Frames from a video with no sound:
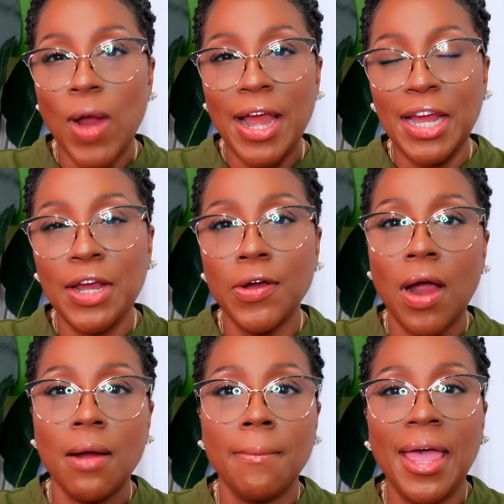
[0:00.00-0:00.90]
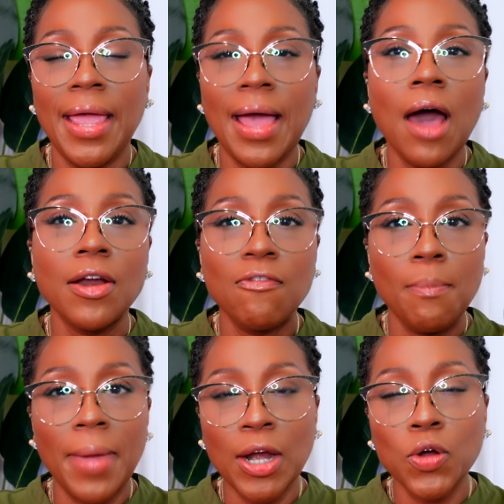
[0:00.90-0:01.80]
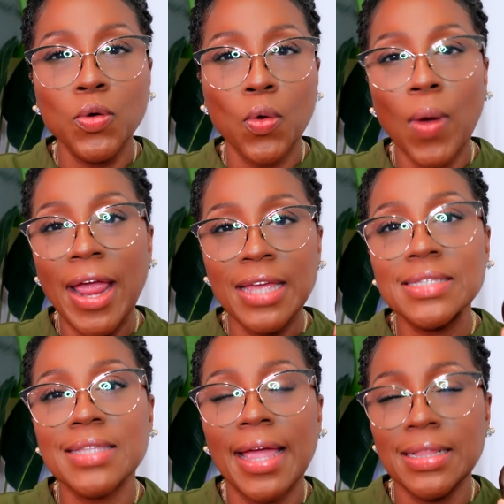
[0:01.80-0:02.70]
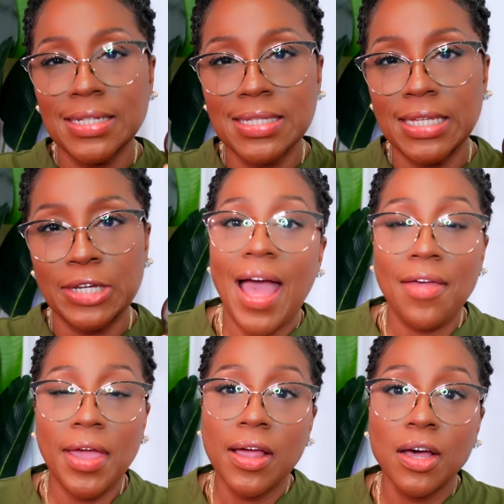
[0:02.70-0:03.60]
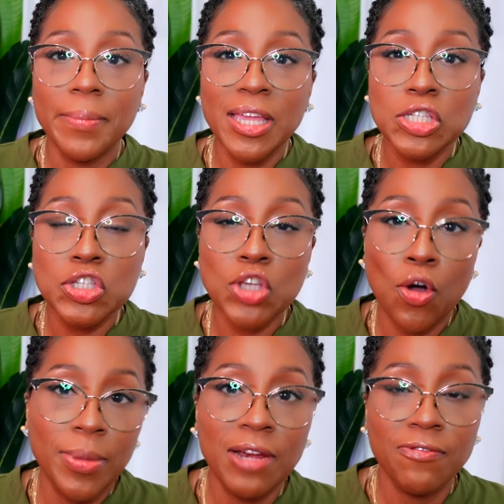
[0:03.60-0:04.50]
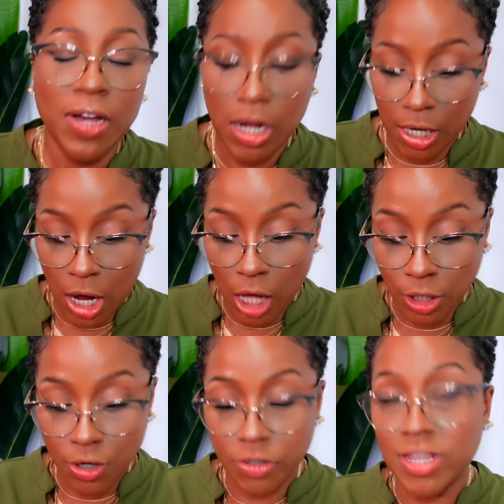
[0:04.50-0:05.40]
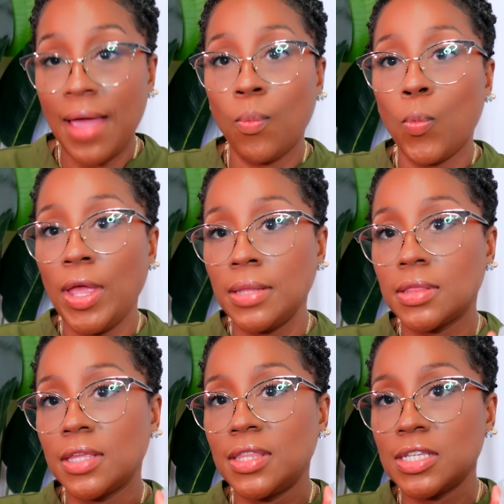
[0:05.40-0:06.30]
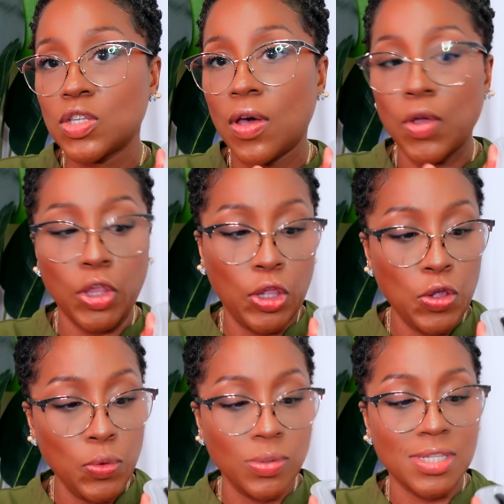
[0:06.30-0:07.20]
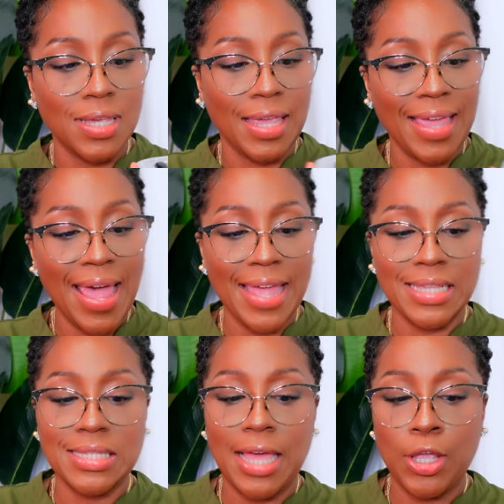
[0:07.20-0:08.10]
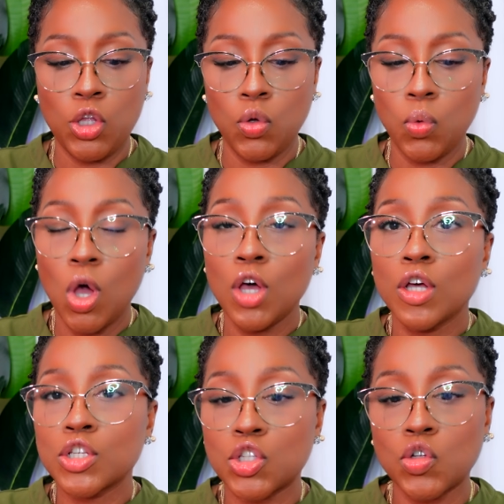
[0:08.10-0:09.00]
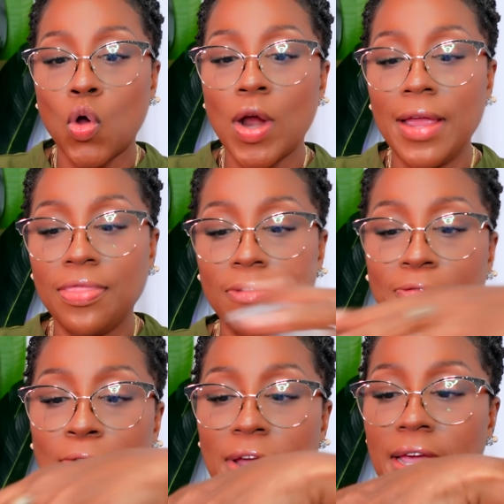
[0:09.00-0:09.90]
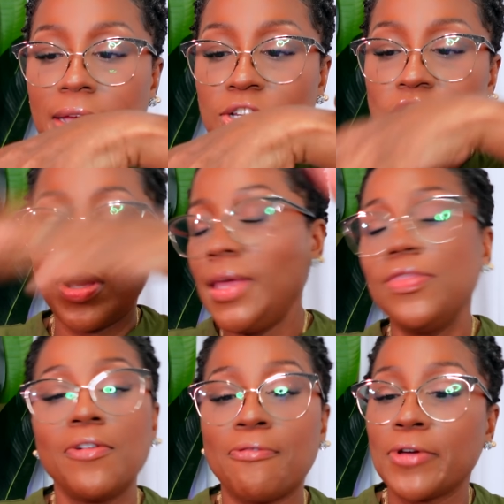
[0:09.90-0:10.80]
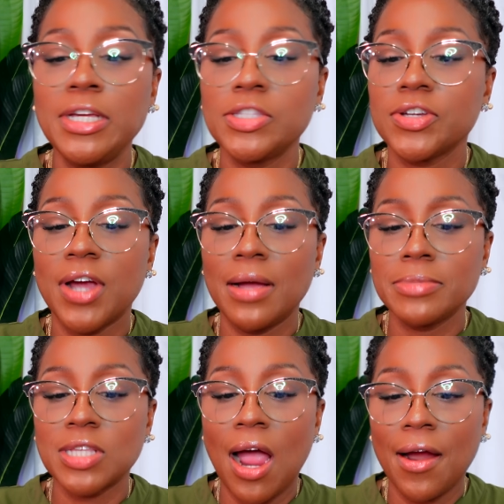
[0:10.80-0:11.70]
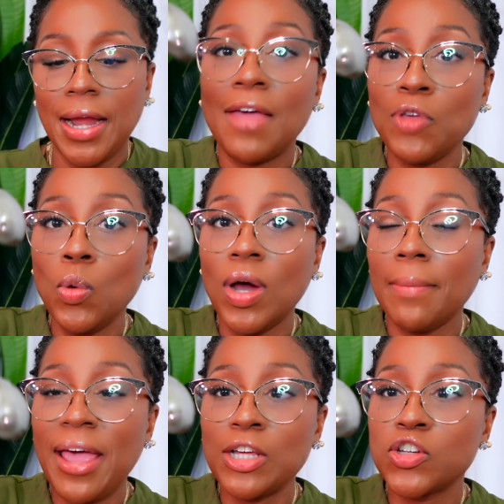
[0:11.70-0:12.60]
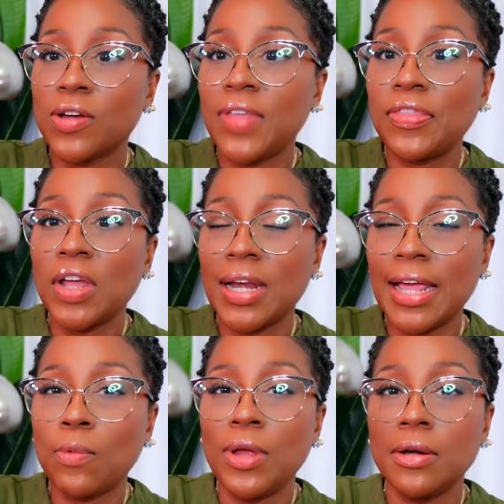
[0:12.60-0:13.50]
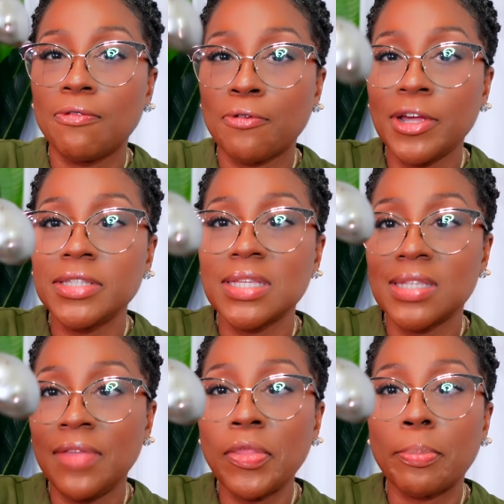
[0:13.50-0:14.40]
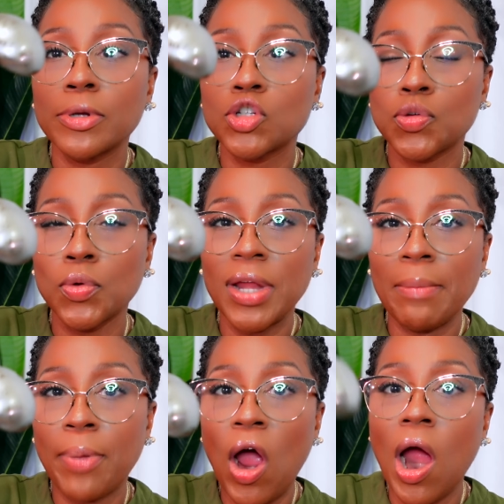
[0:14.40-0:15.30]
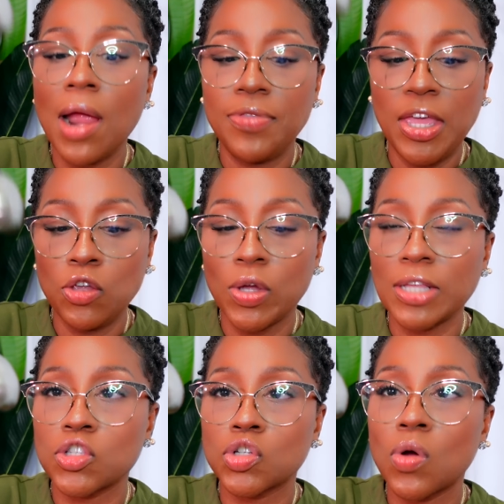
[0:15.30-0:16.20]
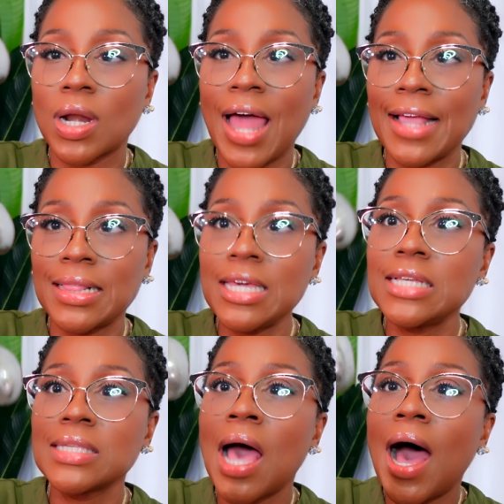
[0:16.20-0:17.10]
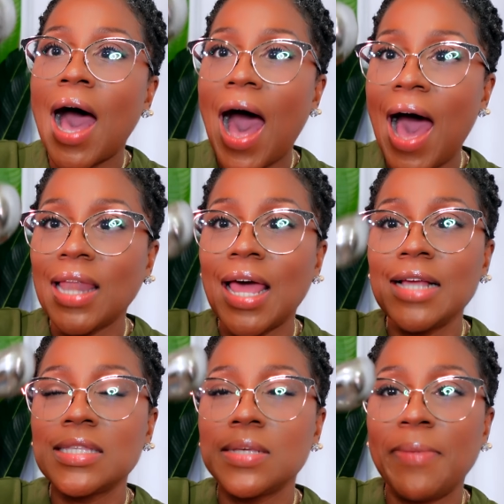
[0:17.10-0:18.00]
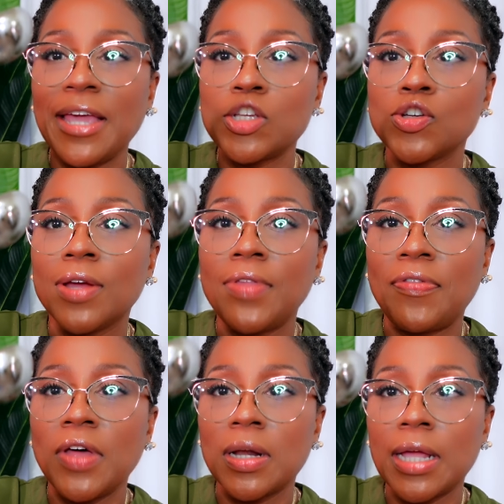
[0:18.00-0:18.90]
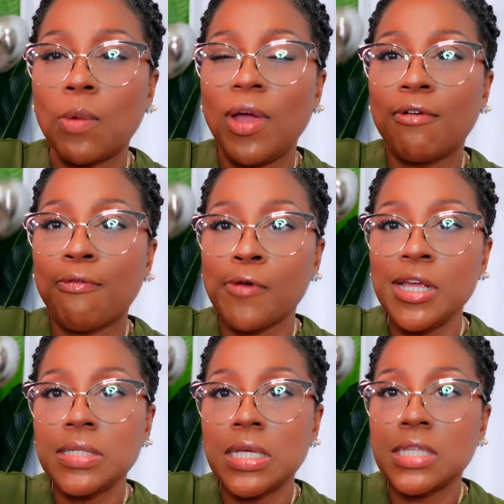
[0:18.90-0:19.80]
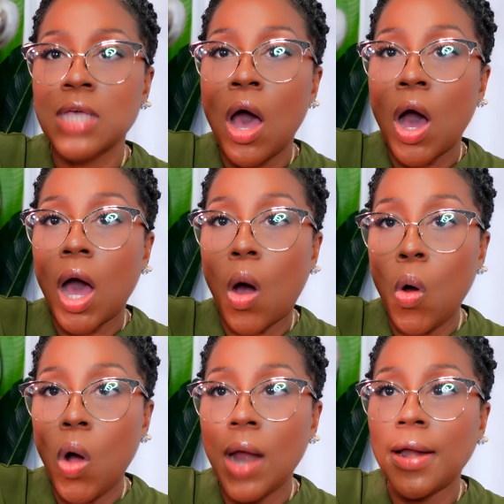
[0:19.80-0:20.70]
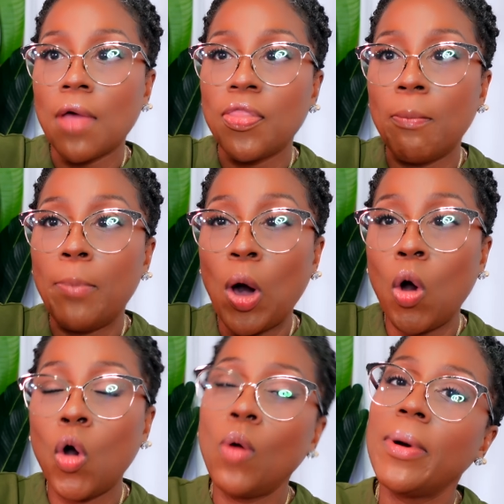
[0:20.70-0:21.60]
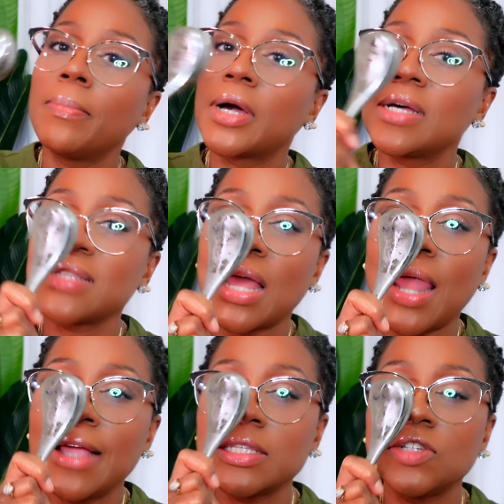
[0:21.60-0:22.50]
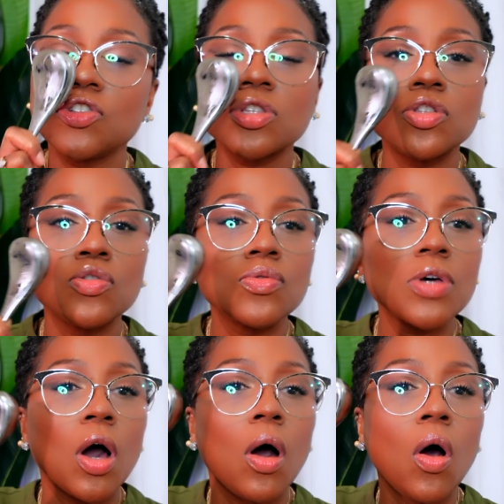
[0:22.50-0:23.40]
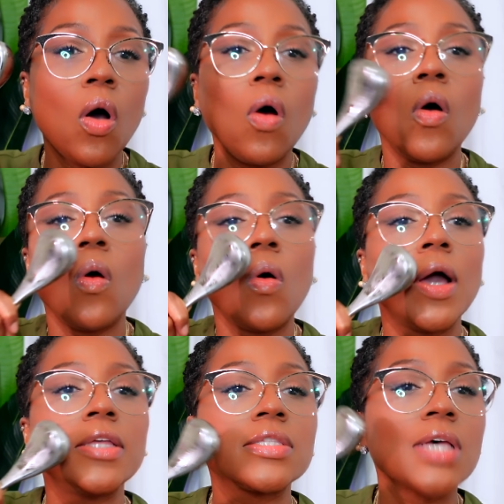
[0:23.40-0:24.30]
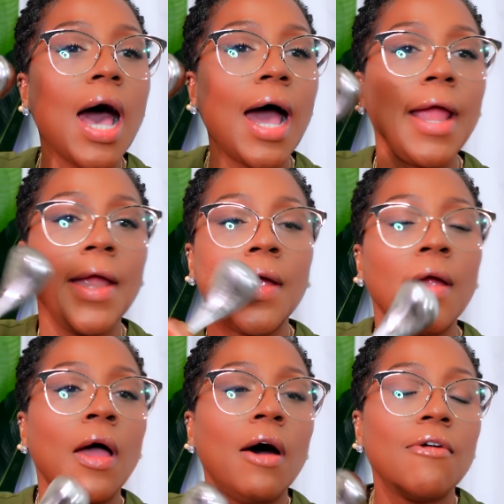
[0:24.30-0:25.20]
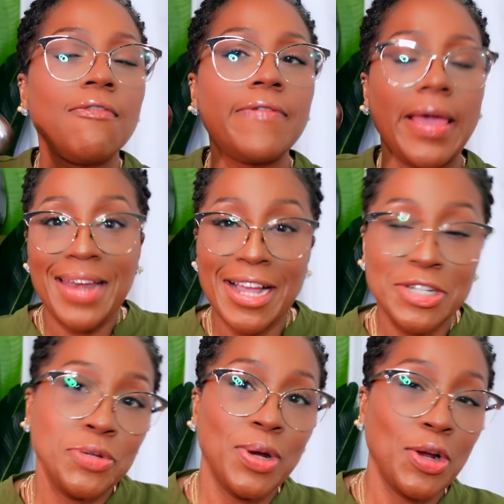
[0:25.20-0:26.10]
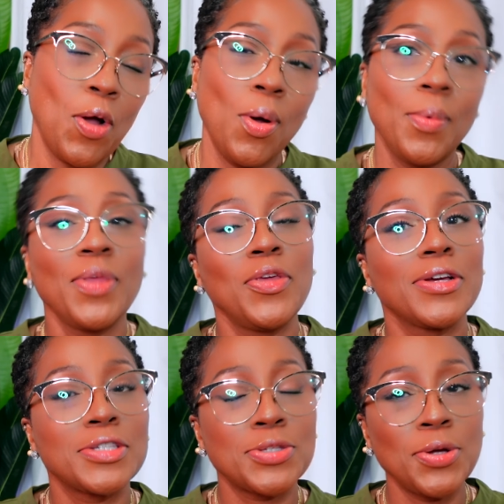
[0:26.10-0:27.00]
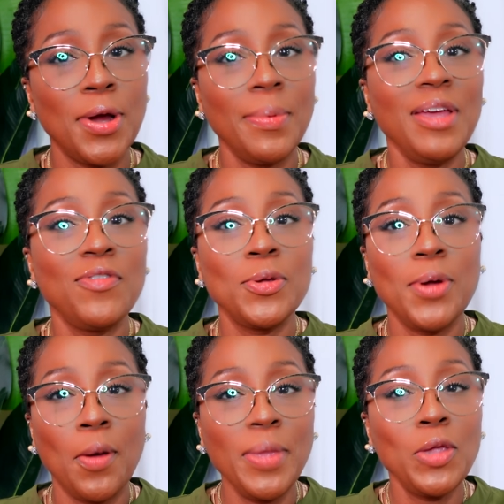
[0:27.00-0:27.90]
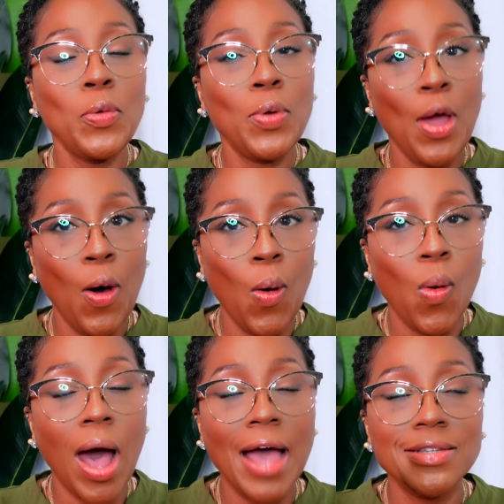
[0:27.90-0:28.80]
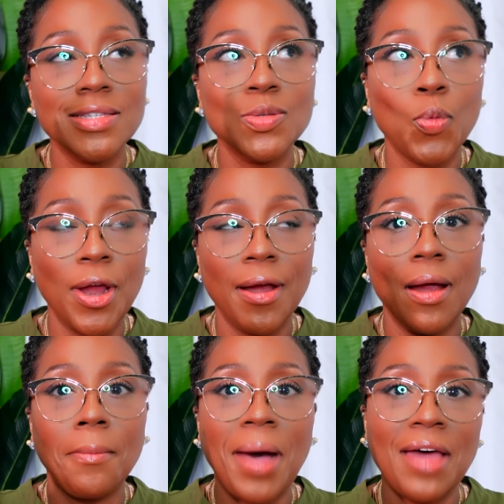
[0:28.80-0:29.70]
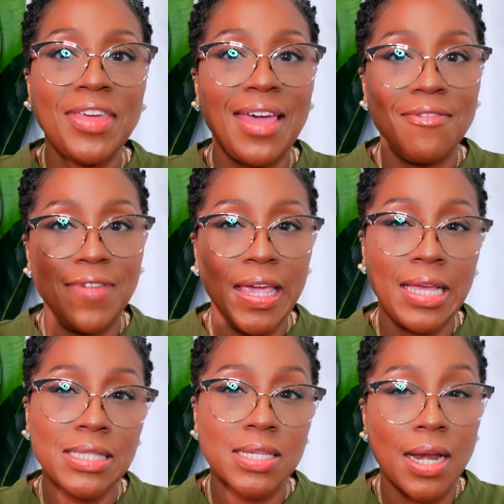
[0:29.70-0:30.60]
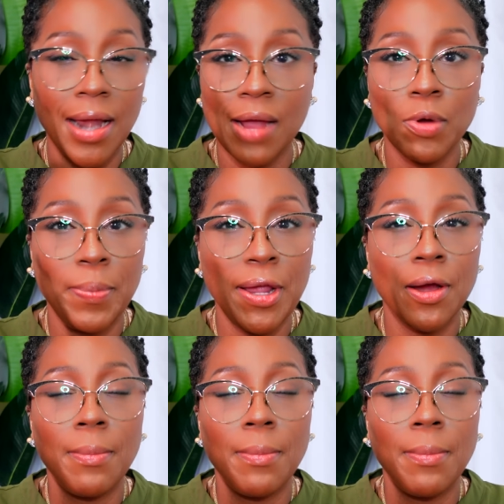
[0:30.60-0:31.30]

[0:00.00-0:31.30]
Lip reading: right here are made out of medical grade stainless steel, and they come in so many fun colors and with this cute case that you store in the freezer. I'm sorry. If you want to make sure that the liquid freezes in the protruding part, then you can store it like this. I like to make sure that the liquid freezes on the bulb because I like to just do the whole entire face. Next, you want to go on with your serum. If you know me, you know I swear by the Advanced Night Repair